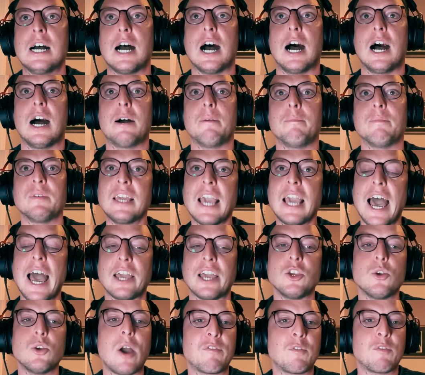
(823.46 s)
um, yeah,
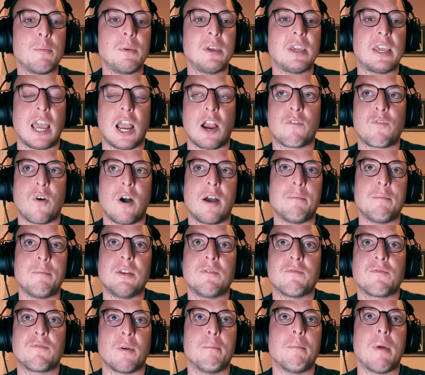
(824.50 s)
you have to be careful. I
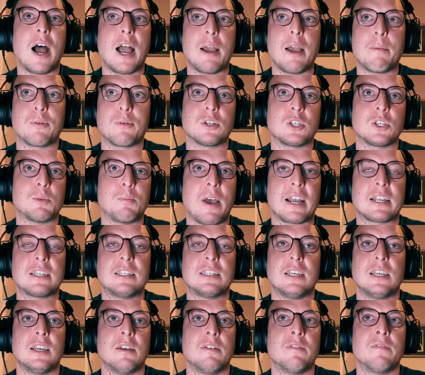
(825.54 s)
mean, from my
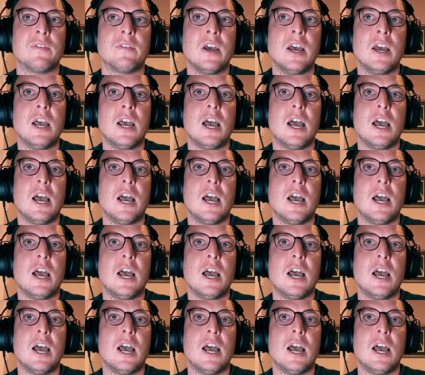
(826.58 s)
perspective,